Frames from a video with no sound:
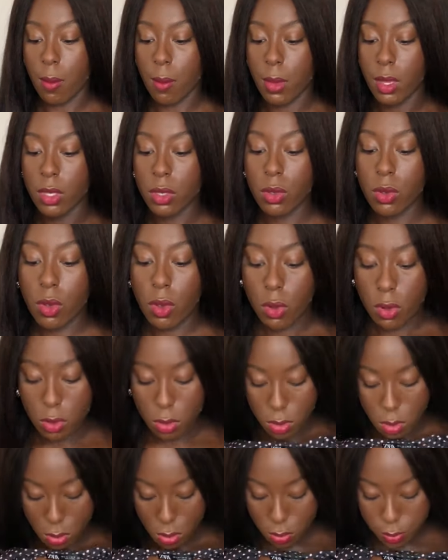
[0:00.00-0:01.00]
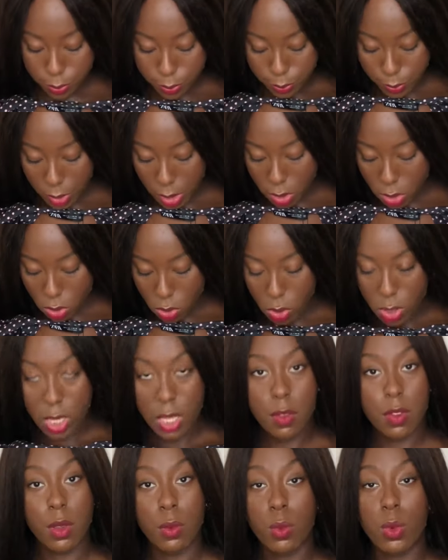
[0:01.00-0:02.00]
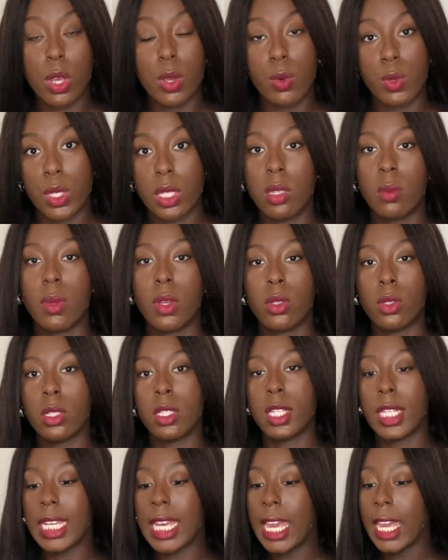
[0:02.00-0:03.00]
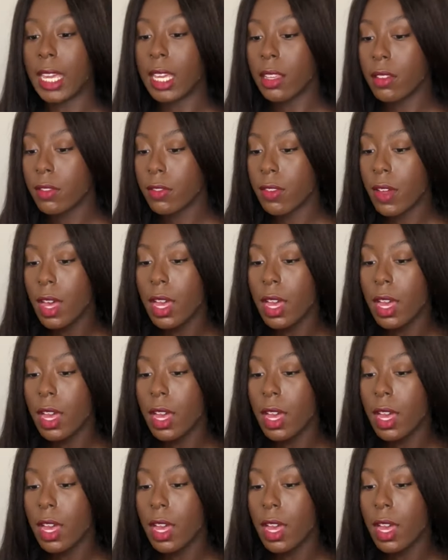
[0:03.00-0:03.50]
It's not giving what it was supposed to give.